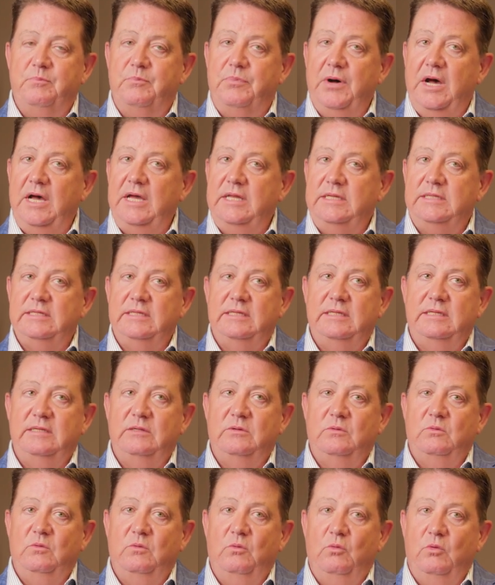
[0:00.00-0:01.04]
But
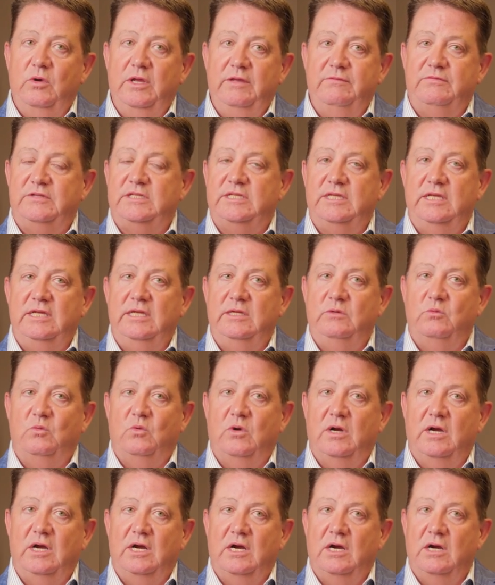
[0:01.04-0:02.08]
we've seen
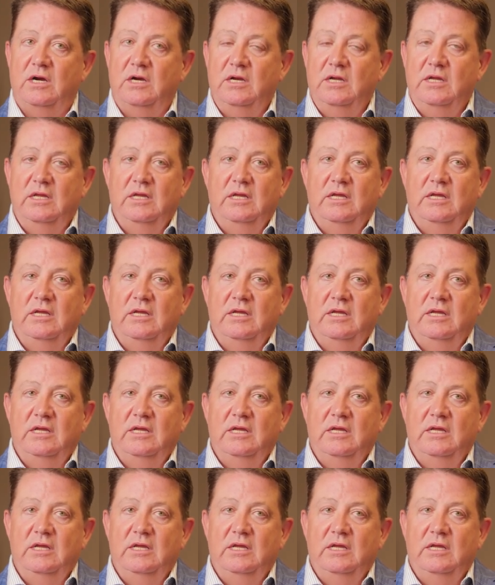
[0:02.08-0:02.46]
where